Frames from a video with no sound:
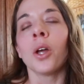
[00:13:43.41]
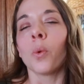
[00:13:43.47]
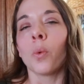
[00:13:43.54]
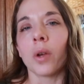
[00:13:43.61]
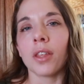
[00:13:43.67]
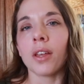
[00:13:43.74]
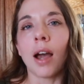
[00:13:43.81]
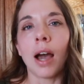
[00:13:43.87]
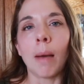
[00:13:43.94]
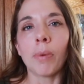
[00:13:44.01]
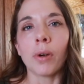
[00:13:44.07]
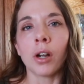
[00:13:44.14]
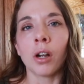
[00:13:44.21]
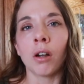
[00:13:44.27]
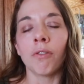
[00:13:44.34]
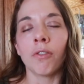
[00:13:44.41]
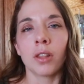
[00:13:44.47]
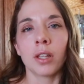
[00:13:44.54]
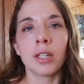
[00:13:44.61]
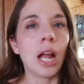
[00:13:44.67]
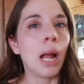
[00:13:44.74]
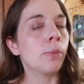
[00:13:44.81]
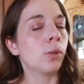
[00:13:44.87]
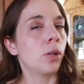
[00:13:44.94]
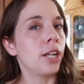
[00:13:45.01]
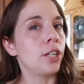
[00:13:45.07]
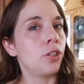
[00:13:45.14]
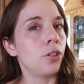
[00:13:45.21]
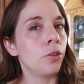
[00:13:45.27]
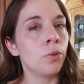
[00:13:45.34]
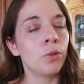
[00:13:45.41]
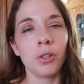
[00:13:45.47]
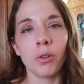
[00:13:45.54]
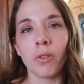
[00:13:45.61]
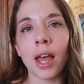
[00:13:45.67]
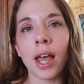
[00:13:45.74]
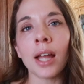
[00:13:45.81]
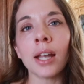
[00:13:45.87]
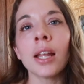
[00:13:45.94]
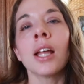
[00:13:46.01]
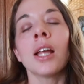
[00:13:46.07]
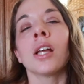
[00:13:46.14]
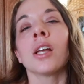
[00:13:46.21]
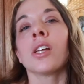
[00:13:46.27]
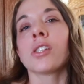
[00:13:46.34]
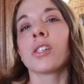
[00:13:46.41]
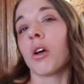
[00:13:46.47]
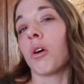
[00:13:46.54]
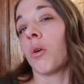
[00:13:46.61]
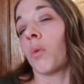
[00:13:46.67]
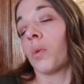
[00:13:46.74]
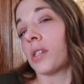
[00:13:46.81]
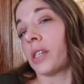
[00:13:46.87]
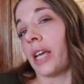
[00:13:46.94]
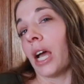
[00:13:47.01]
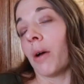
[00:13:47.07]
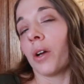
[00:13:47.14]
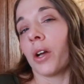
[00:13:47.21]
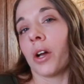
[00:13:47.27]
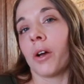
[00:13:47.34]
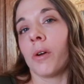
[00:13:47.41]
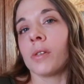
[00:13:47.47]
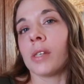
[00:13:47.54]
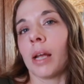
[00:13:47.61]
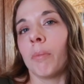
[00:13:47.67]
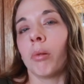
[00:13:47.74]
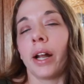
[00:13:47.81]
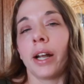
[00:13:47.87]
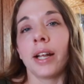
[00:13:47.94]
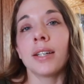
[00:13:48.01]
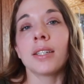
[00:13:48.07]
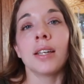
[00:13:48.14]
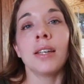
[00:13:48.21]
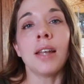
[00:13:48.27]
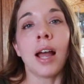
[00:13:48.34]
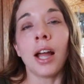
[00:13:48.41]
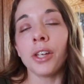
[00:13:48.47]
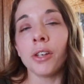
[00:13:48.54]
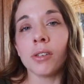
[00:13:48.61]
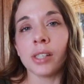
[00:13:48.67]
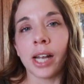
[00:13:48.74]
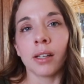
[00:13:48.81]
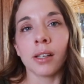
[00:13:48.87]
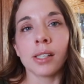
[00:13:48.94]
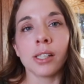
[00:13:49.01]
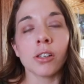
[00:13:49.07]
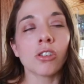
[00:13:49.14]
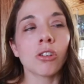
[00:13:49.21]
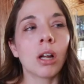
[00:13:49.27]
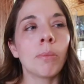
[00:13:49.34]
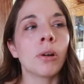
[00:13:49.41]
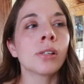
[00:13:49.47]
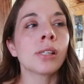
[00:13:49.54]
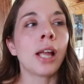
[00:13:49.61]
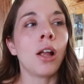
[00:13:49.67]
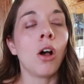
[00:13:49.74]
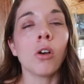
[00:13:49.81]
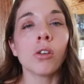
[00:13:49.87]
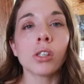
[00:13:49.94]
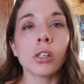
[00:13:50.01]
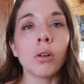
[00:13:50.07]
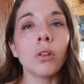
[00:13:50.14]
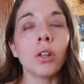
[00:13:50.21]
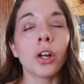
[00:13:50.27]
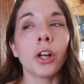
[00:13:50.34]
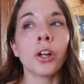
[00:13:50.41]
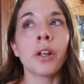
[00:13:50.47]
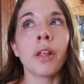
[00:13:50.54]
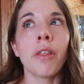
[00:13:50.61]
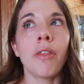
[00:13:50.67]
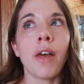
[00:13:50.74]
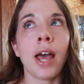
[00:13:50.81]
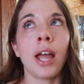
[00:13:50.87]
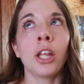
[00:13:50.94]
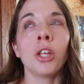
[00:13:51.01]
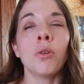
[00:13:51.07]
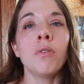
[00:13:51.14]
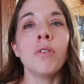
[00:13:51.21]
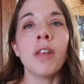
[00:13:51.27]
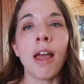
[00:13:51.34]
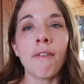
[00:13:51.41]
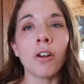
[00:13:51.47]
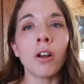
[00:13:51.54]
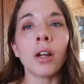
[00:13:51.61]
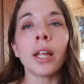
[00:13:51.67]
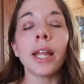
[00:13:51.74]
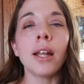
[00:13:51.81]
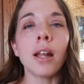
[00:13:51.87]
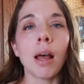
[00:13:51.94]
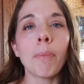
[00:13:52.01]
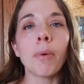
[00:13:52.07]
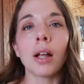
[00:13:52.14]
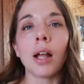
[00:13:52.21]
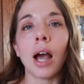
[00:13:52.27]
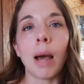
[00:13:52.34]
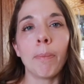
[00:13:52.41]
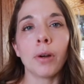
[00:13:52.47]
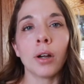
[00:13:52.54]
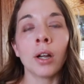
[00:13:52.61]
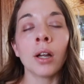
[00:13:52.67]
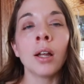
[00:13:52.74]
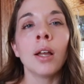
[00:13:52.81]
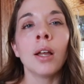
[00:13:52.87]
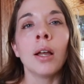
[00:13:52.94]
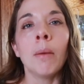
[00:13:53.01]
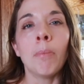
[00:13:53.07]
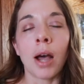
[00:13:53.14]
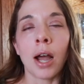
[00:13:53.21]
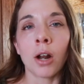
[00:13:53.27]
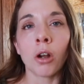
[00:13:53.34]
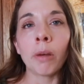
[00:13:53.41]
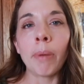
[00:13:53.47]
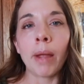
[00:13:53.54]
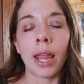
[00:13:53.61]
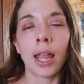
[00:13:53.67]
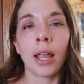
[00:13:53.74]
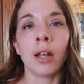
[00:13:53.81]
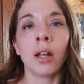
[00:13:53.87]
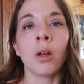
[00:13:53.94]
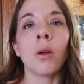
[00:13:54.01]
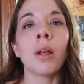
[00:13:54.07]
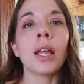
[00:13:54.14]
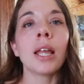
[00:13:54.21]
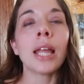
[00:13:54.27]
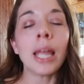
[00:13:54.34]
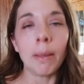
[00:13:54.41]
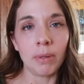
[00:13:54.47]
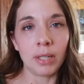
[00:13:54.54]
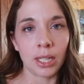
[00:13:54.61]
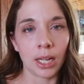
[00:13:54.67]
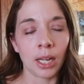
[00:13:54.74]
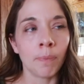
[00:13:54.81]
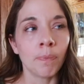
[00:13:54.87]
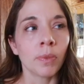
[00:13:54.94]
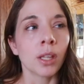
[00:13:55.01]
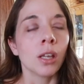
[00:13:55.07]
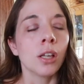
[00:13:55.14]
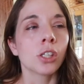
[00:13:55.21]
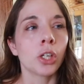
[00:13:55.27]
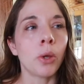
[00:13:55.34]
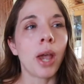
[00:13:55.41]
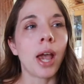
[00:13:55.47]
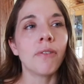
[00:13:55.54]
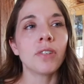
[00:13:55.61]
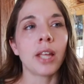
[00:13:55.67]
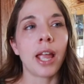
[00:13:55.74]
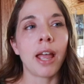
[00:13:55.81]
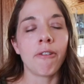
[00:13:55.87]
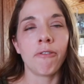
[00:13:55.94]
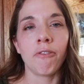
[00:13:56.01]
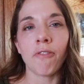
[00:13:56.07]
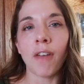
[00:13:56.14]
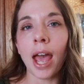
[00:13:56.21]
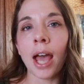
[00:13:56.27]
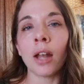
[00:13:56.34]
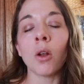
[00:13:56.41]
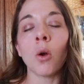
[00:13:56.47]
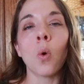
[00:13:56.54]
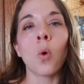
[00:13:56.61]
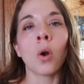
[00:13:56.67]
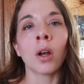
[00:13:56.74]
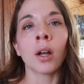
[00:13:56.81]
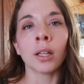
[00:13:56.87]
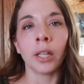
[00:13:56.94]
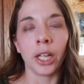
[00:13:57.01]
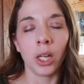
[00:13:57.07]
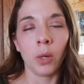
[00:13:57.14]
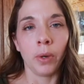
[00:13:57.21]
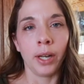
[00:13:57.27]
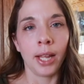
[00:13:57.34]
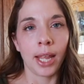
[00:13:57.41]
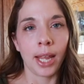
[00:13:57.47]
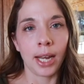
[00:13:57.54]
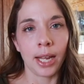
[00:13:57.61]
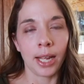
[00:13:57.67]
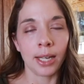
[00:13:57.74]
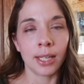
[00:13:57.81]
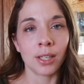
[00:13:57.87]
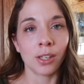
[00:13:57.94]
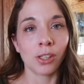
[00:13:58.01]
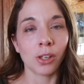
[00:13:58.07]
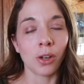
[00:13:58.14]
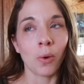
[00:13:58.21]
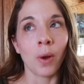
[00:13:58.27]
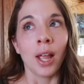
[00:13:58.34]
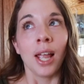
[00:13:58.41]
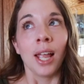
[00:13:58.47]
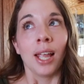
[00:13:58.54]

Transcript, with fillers: with copper for the times when I do do that. So we'll see how it goes. I'm planning to not use stainless steel scrubbers. I also learned that you never heat up a copper pot or pan empty. So you have to have fat or liquid in it. So